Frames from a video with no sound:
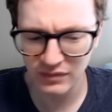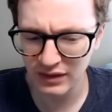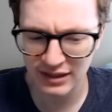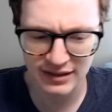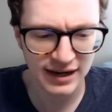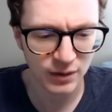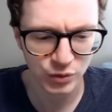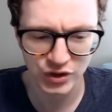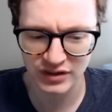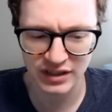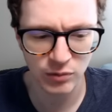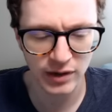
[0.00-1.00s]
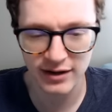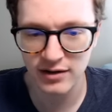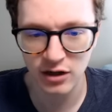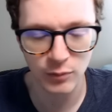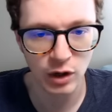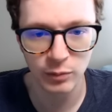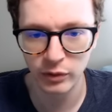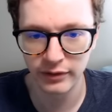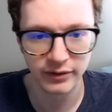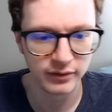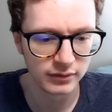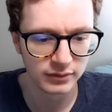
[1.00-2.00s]
And yeah, we'll just see what I can come up
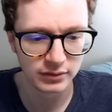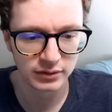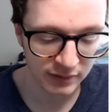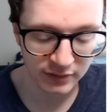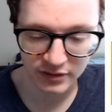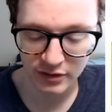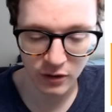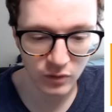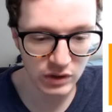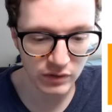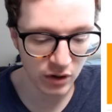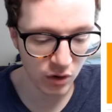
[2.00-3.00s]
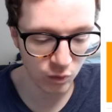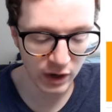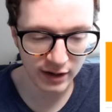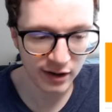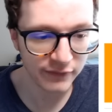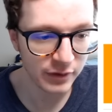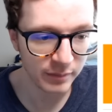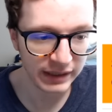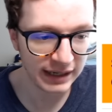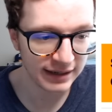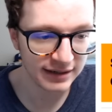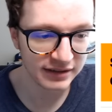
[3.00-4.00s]
with. So, you know, right off the
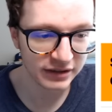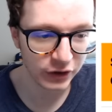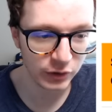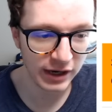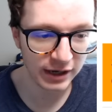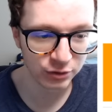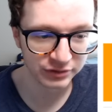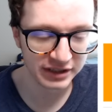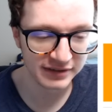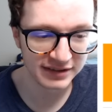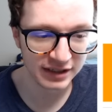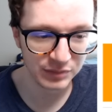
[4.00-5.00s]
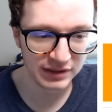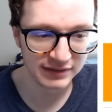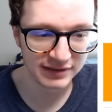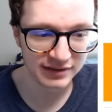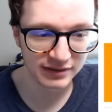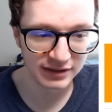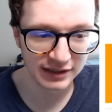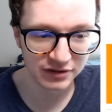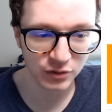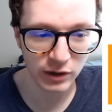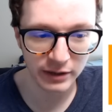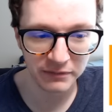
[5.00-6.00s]
bat, I can tell you Andrelton Simmons has
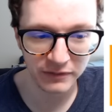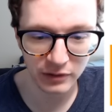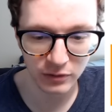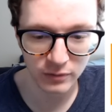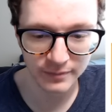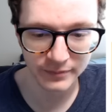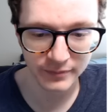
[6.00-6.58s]
quite a few.